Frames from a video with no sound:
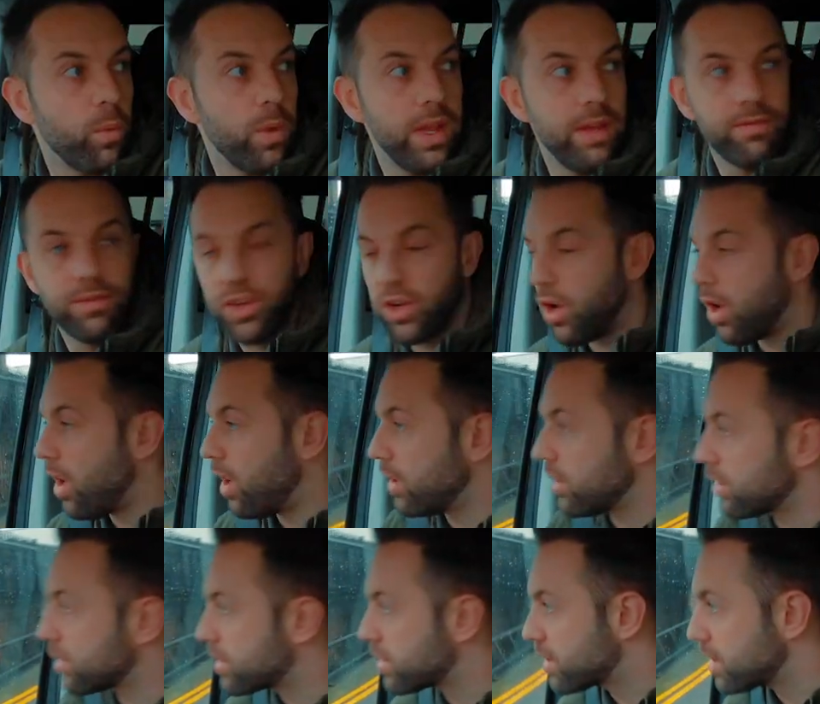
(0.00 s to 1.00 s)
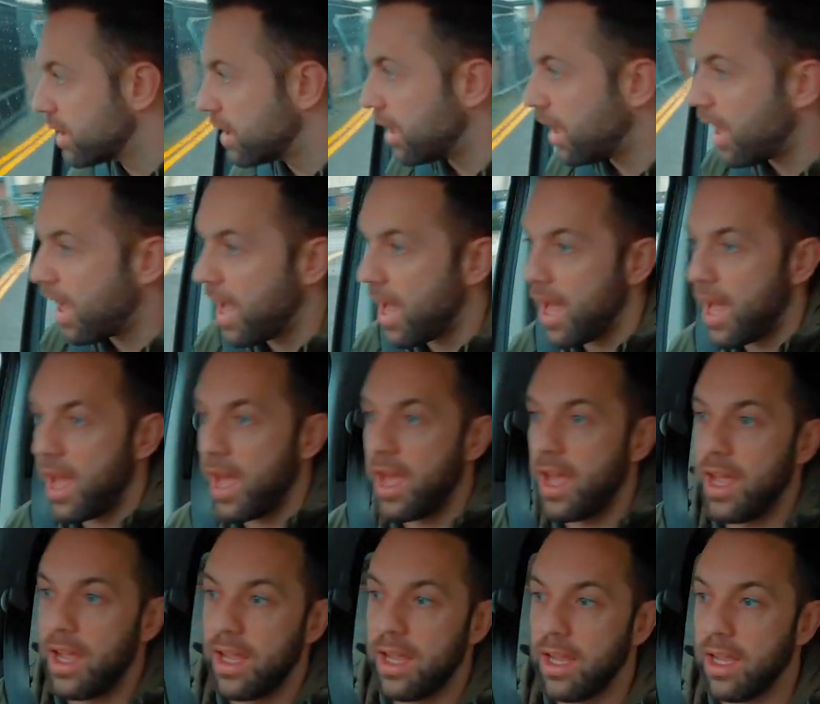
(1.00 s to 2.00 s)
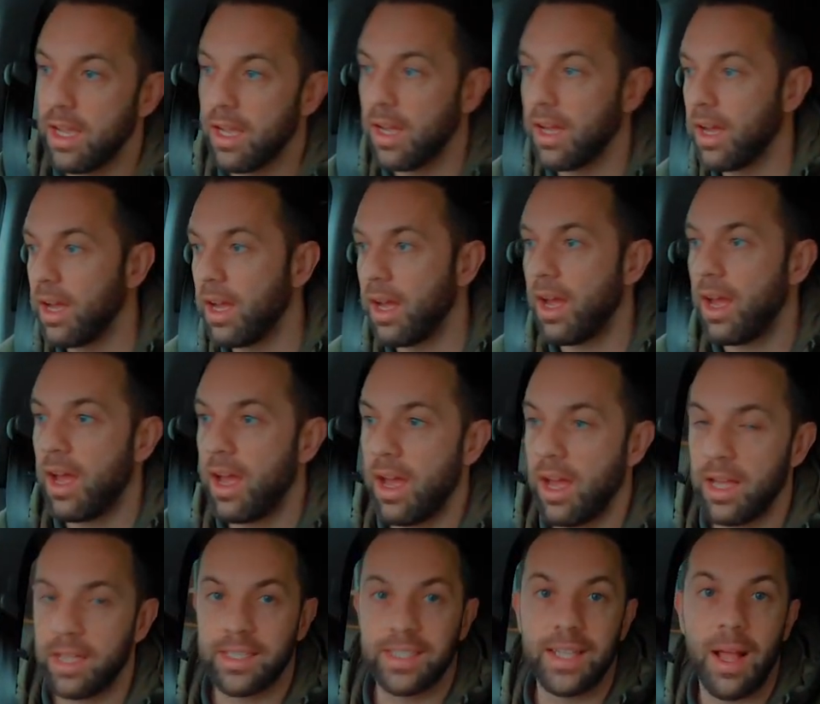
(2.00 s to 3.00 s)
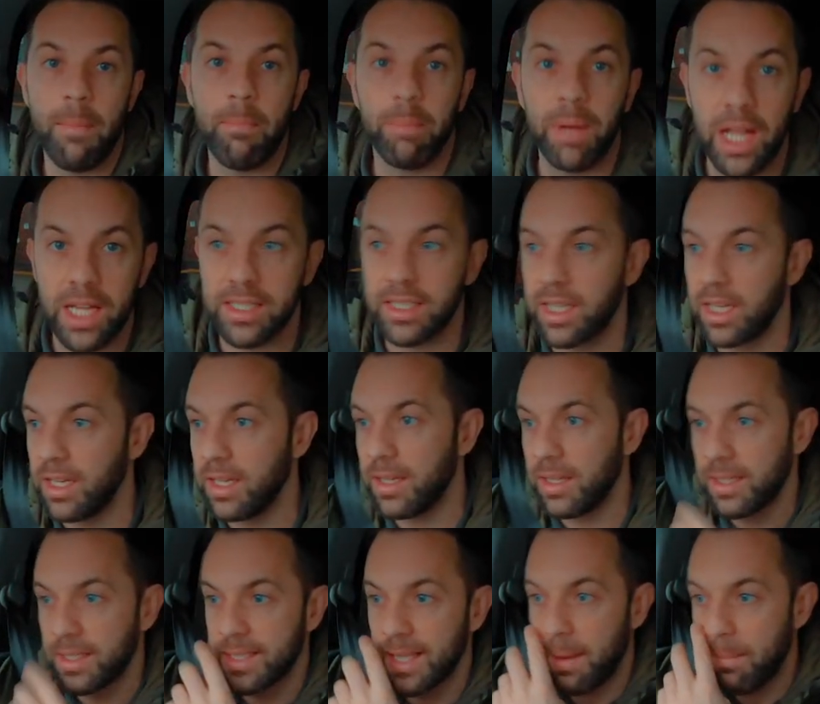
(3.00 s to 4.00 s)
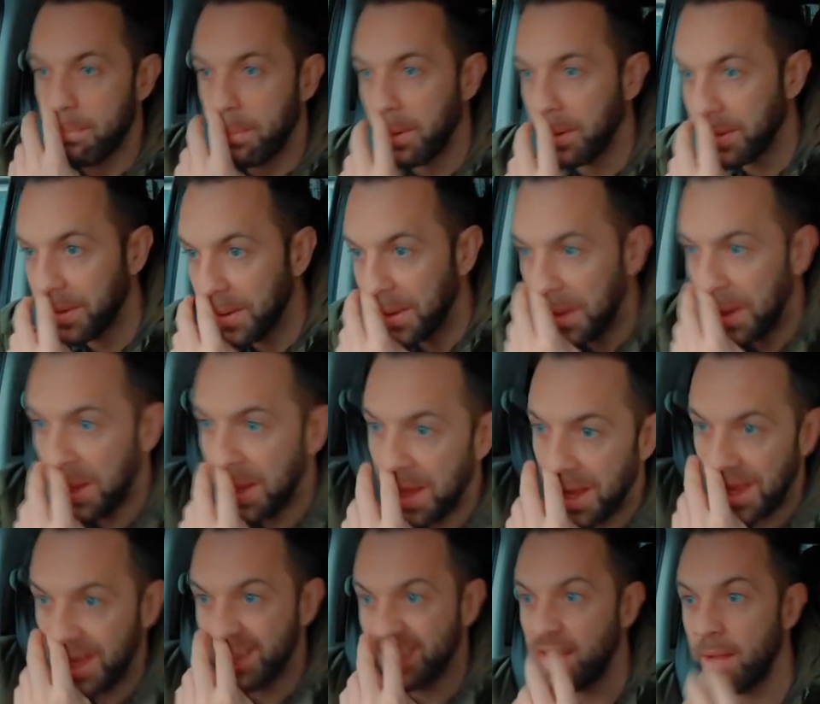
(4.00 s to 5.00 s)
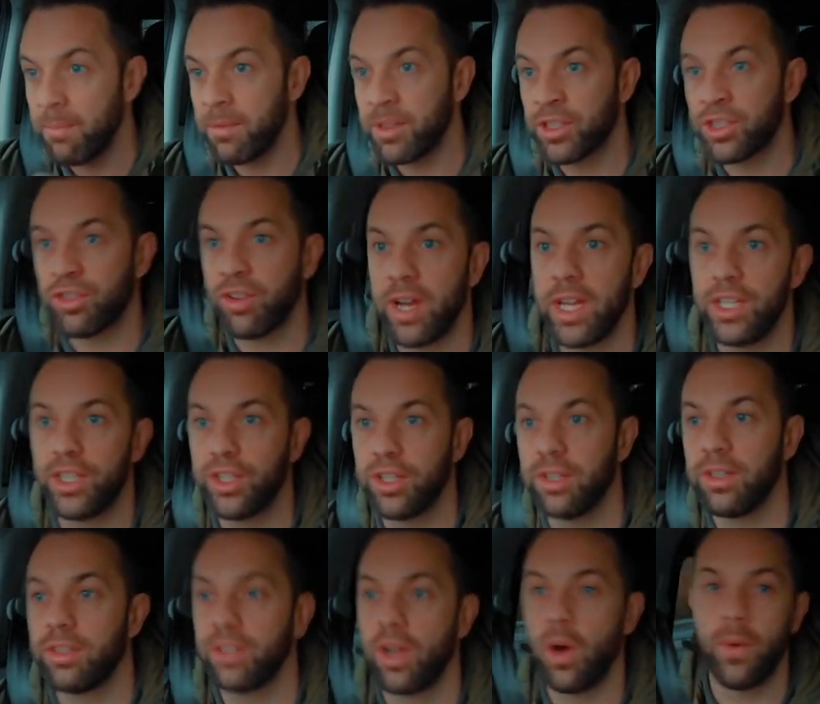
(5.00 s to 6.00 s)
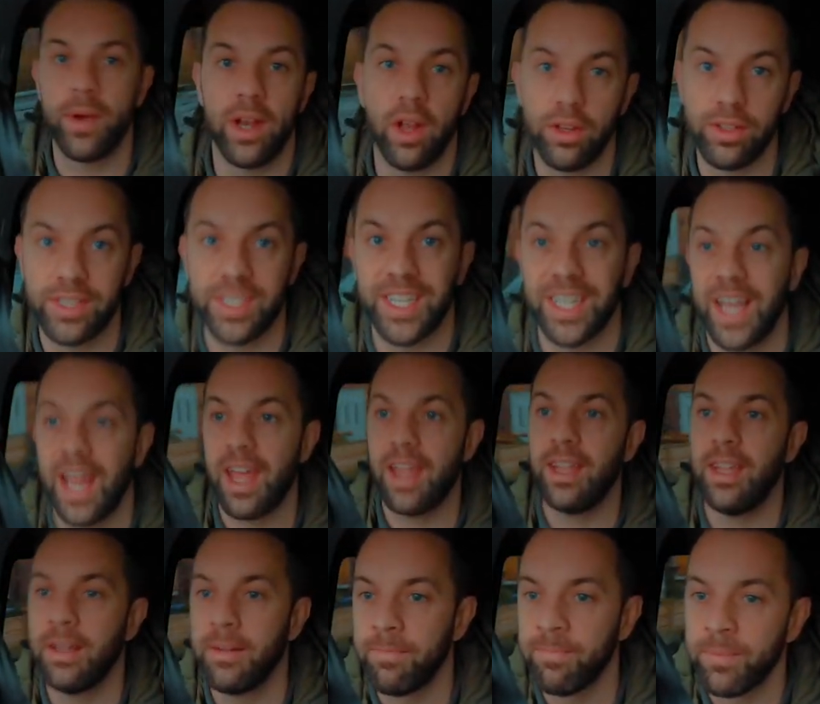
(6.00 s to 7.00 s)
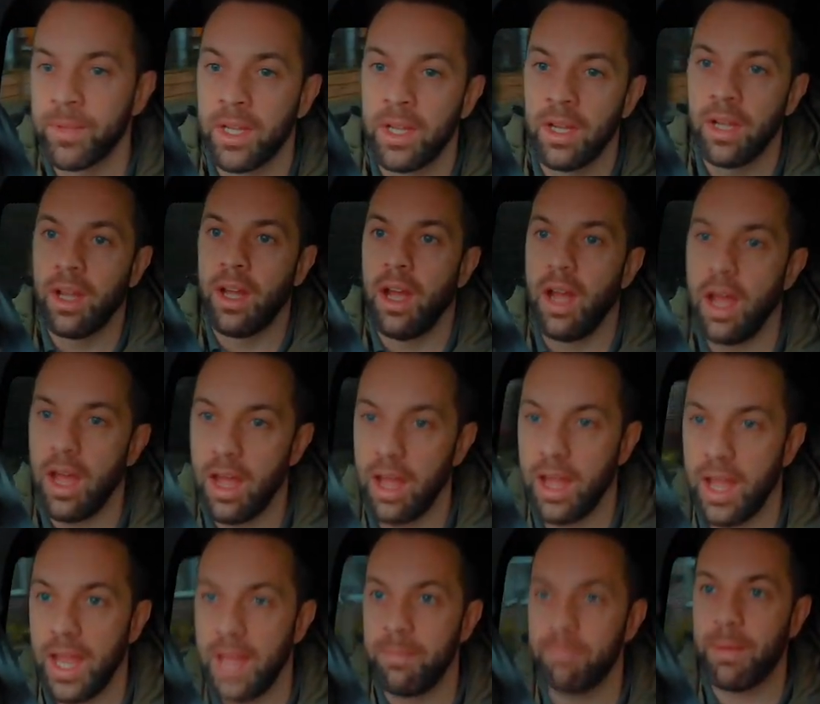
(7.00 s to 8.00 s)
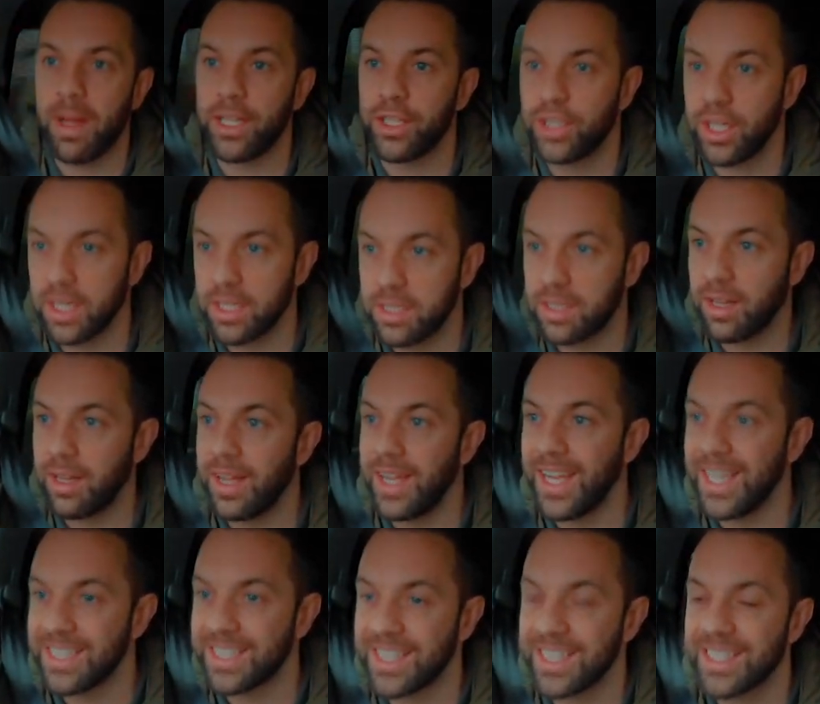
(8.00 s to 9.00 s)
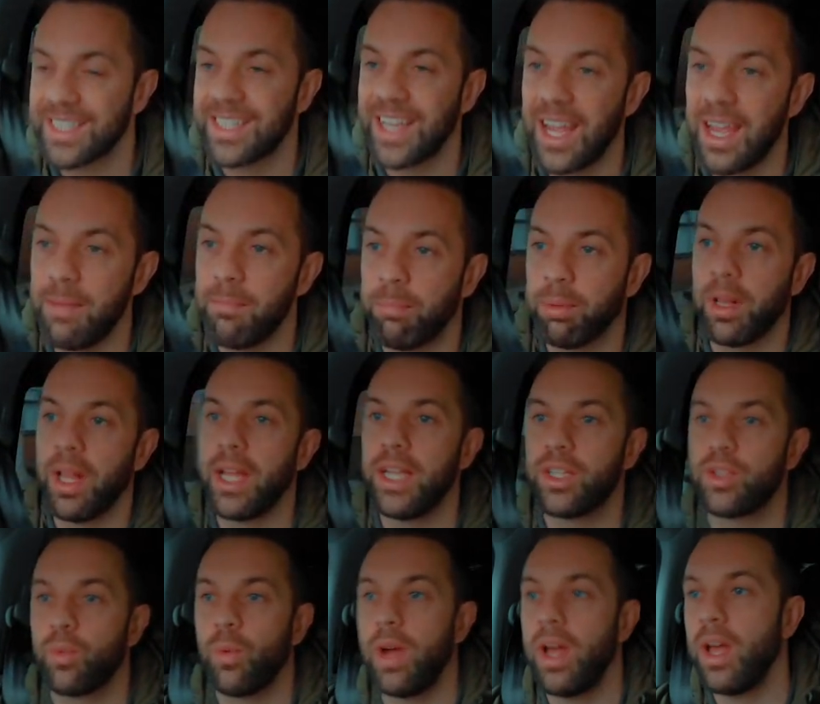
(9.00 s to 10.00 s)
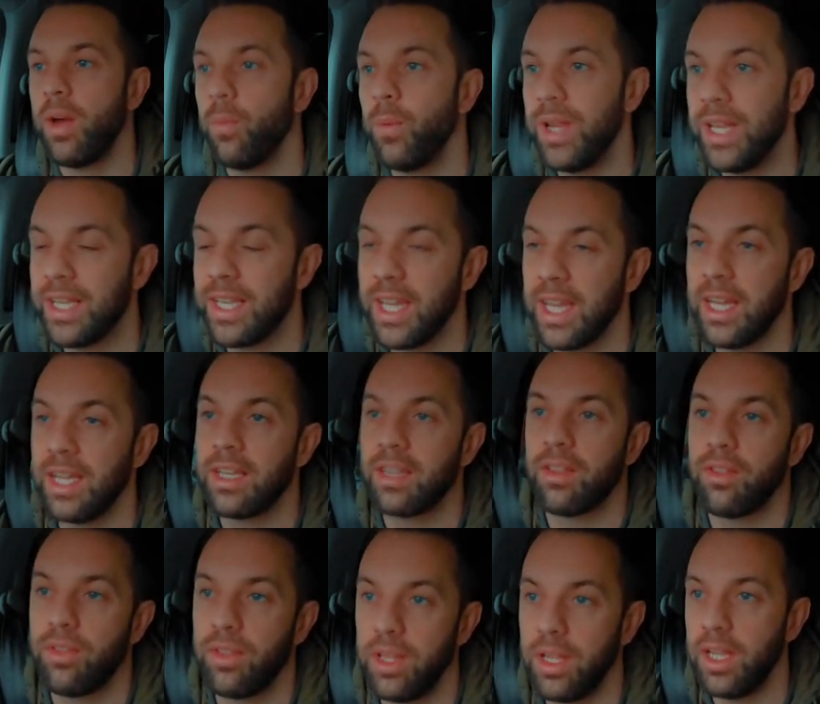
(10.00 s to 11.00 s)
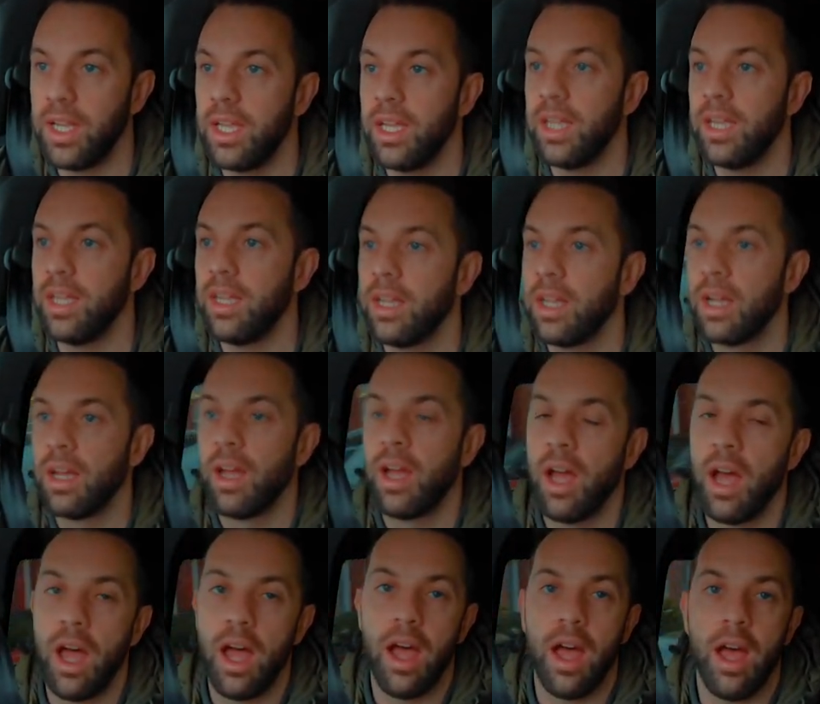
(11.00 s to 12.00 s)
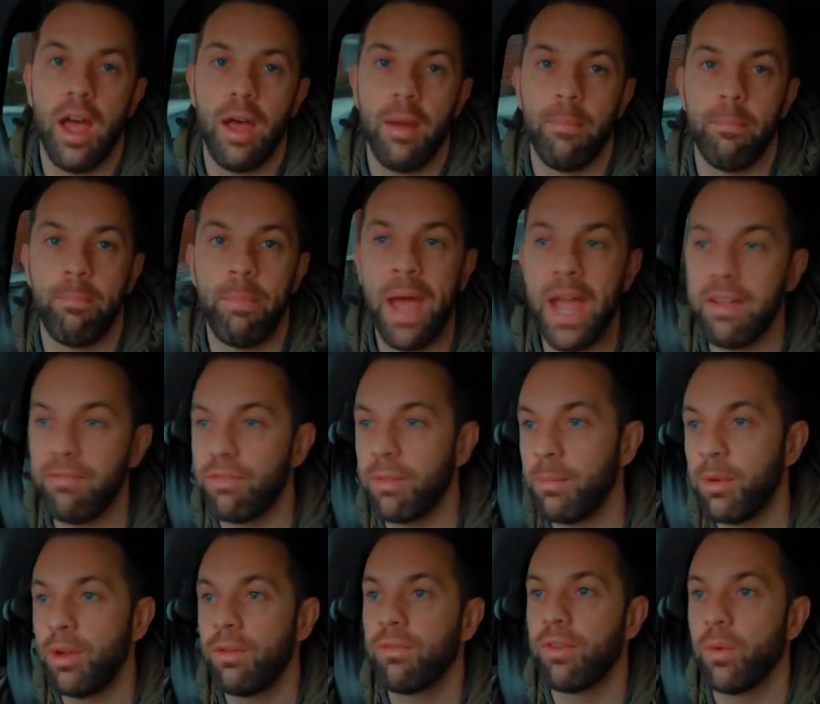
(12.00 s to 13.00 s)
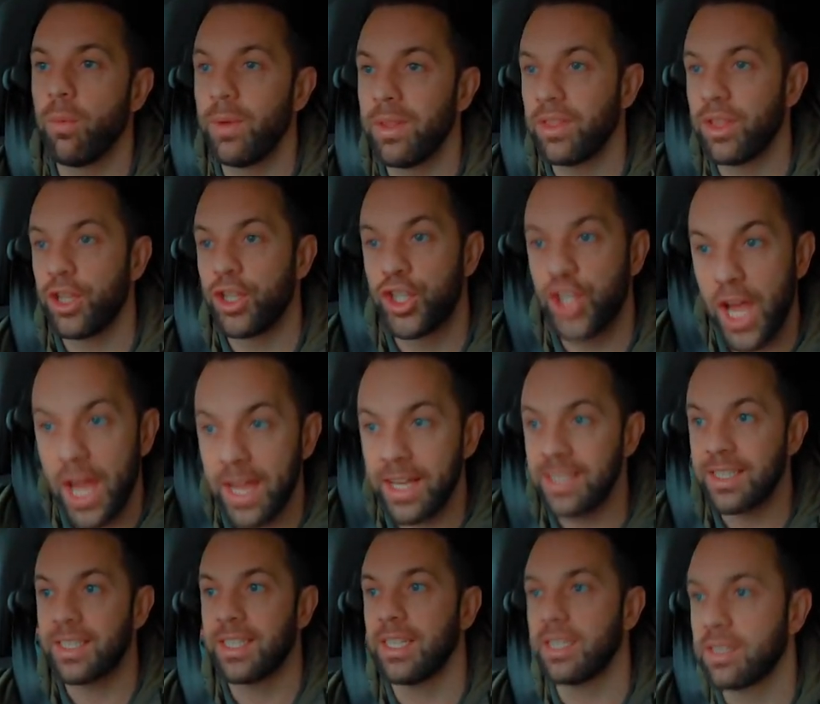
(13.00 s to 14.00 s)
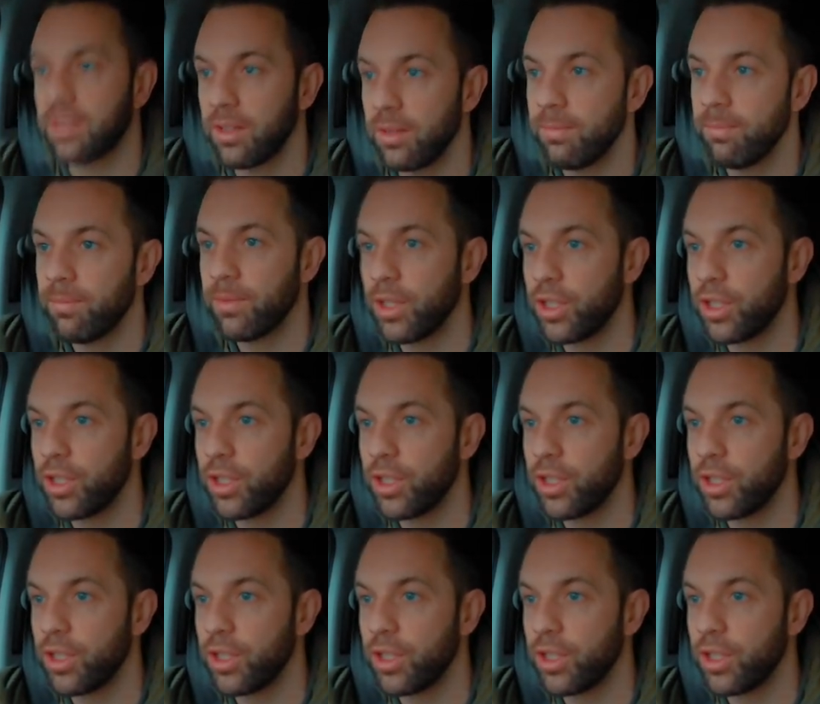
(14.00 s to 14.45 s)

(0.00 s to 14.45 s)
We've got a uh, sandblasting sample uh, demonstration going on today uh, in Manchester. It's the same place where we did the uh, paint removal with the jetting system,